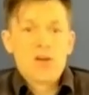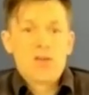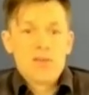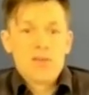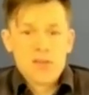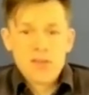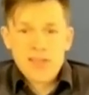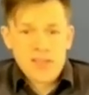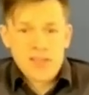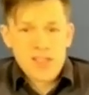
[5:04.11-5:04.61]
of a
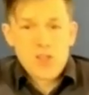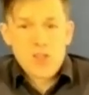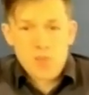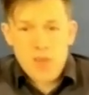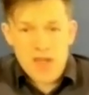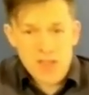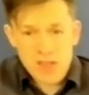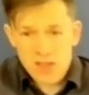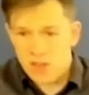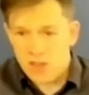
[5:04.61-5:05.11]
connected
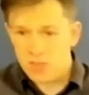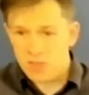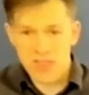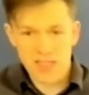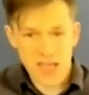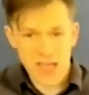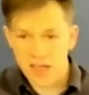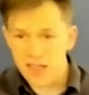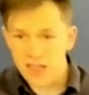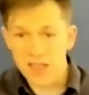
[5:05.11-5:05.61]
space could
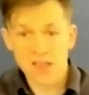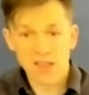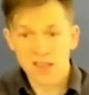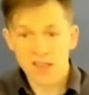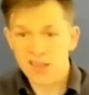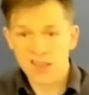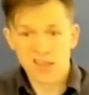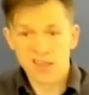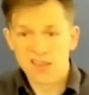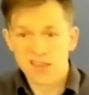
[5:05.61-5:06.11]
be any
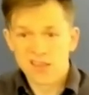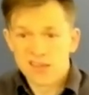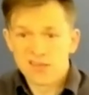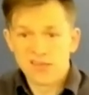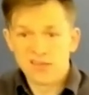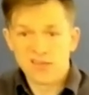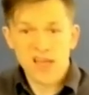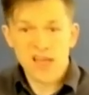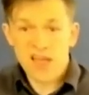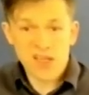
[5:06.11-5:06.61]

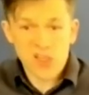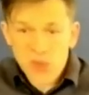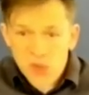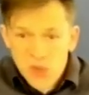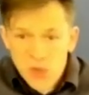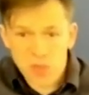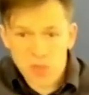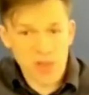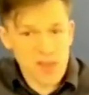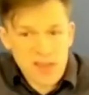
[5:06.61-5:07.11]
any
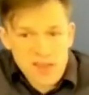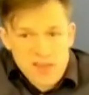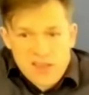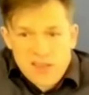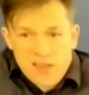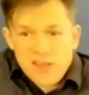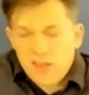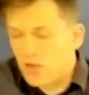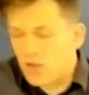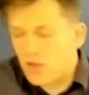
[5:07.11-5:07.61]
group, and there's there's